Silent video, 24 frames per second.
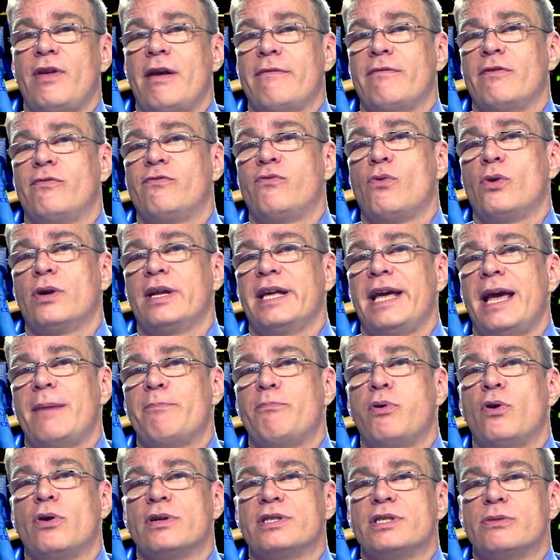you have a
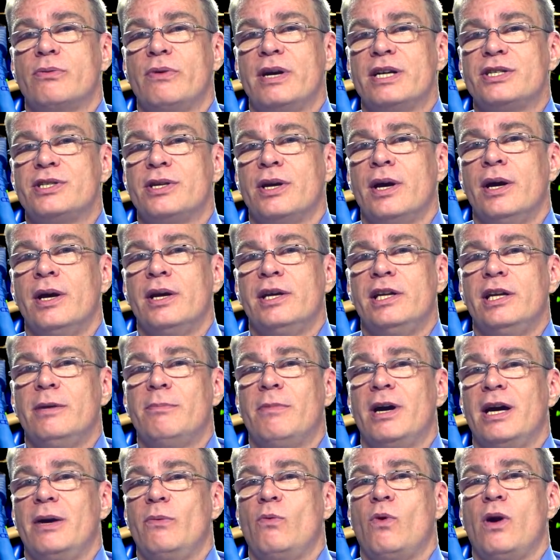48 port switch, you
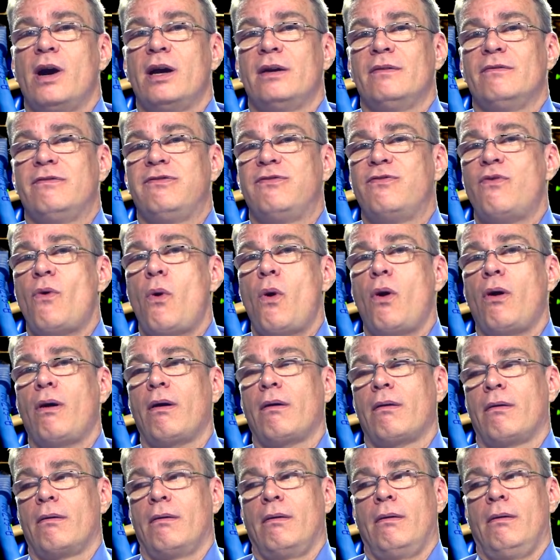might want four,